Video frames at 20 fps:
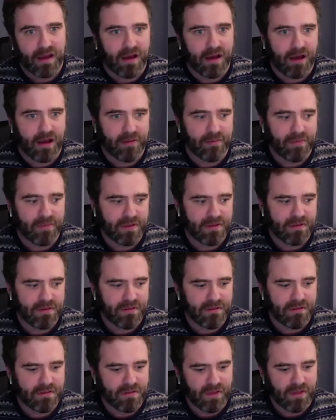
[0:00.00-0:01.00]

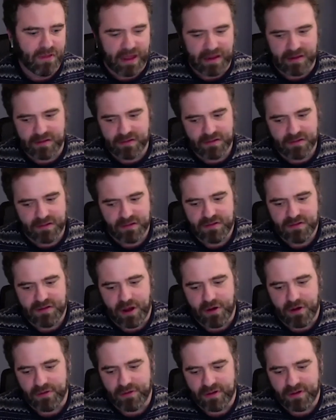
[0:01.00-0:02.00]
Like,
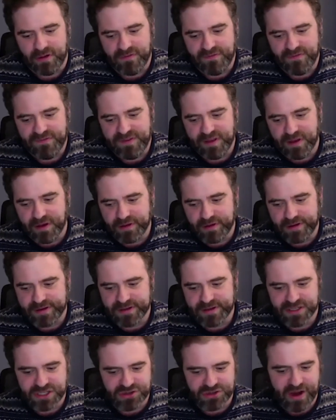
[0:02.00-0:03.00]
don't feel
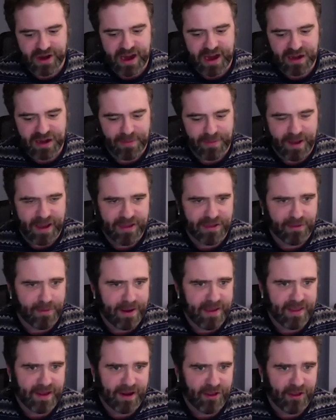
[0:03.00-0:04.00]
constrained by the
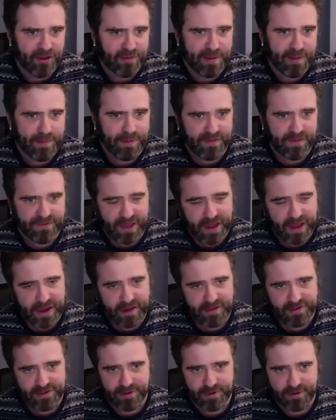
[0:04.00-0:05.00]
way that other people have done
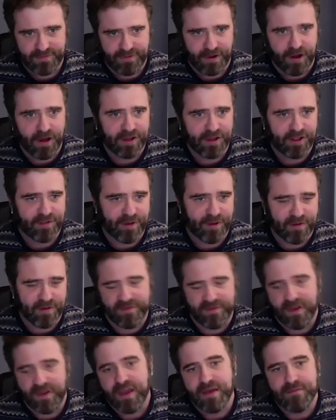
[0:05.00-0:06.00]
it. So if
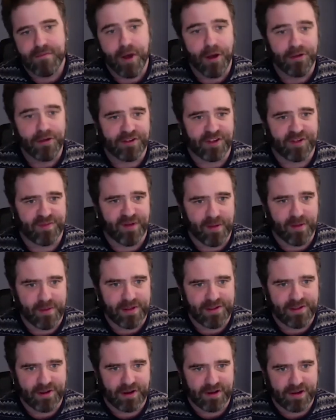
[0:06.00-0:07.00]
most
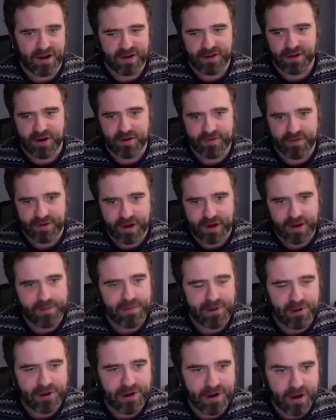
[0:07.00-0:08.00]
experiments are conducted over a
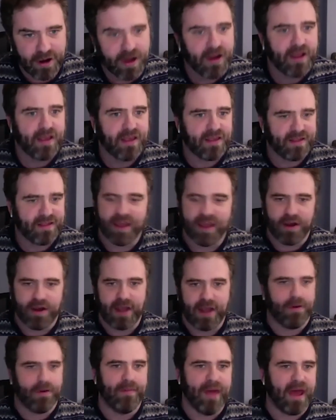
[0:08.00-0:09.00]
computer, say,
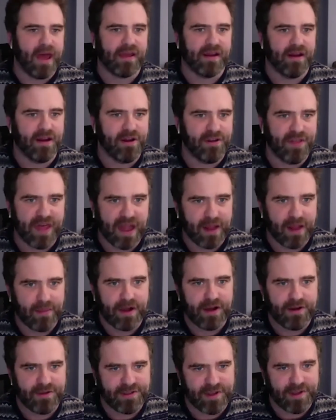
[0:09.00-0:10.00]
okay, well, I'm not going to do that. I'm
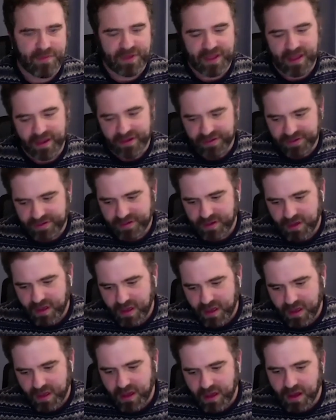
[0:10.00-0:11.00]
going to do something else.
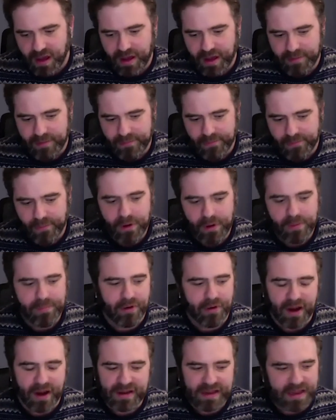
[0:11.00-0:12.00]
More
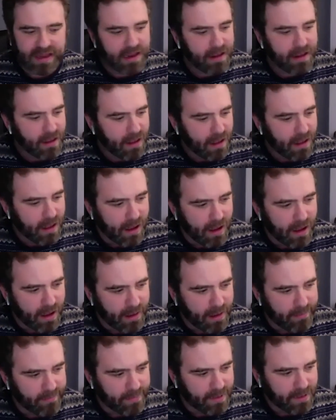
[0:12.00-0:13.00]
broadly,
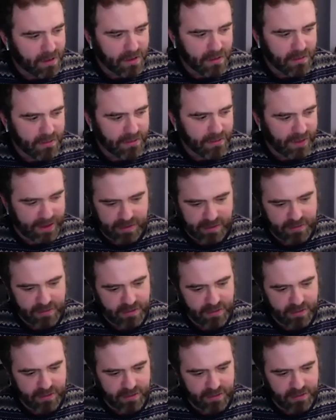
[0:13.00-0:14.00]

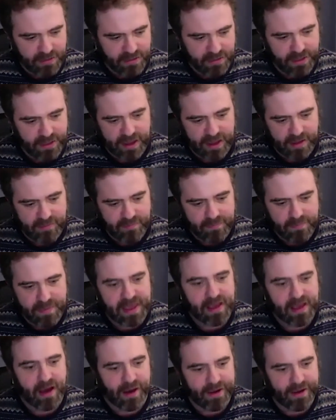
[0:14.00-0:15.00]
like
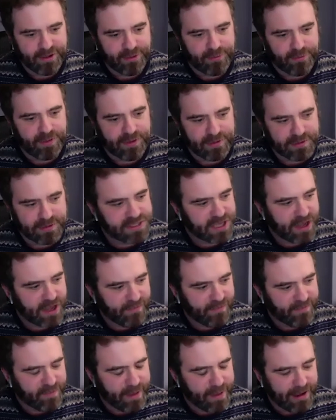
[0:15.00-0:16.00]
be honest with
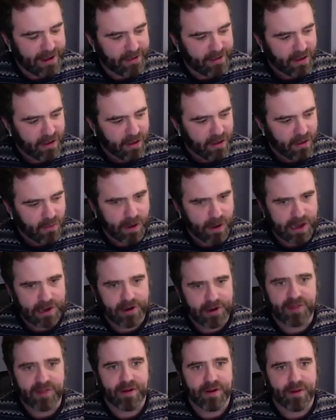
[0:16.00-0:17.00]
yourself about what
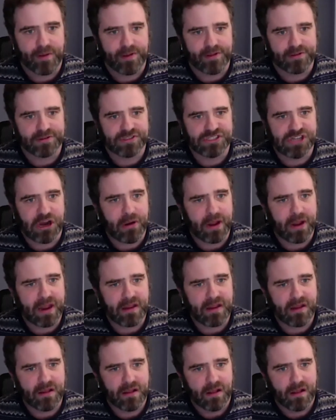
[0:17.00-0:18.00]
your experiments are
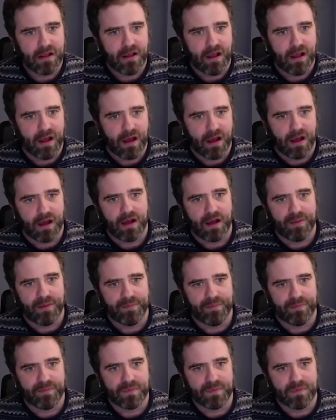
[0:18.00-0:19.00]
showing.
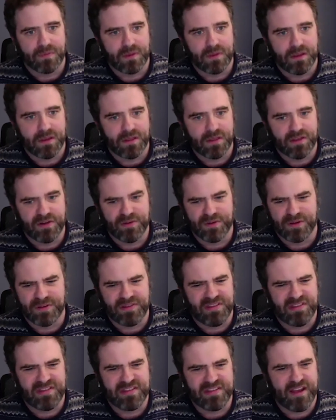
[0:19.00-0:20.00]
There
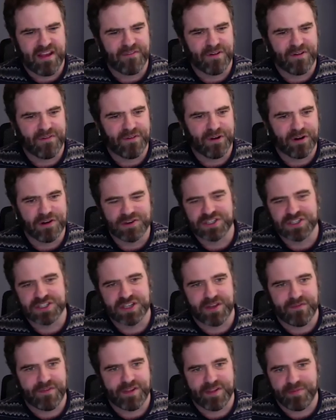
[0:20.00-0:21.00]
were several
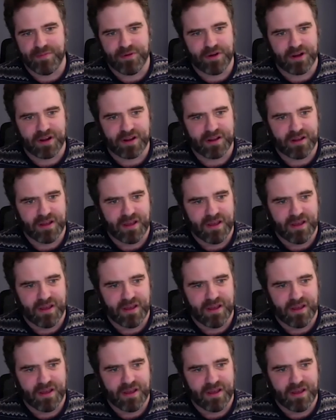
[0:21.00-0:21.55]
versions of this book,